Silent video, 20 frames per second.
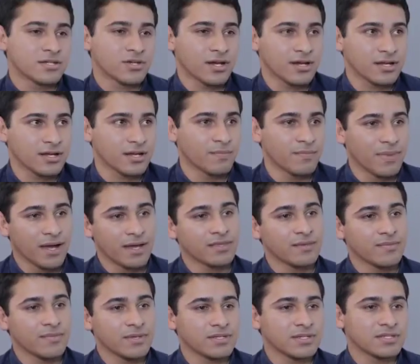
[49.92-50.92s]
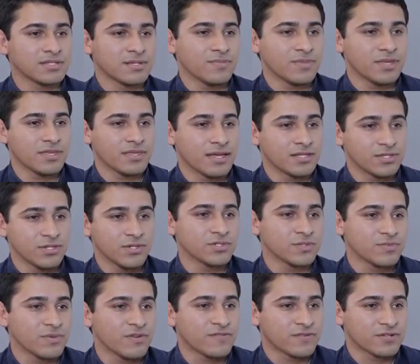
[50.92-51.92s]
to try to combine them into something that's
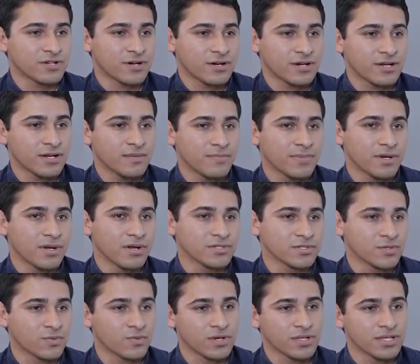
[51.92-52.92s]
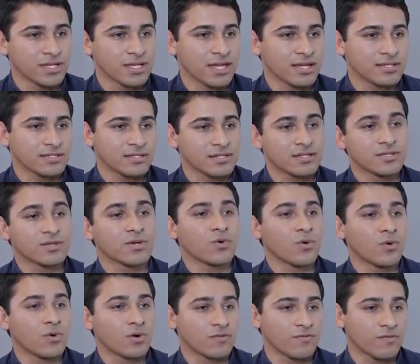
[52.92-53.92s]
usable for Target, but also really gets into the
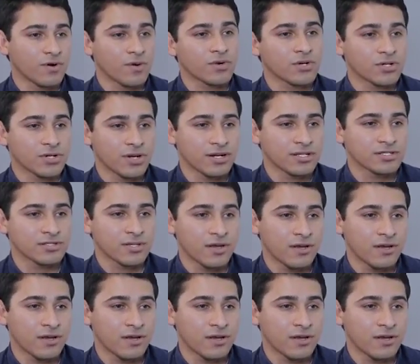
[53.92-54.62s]
core of what we're trying to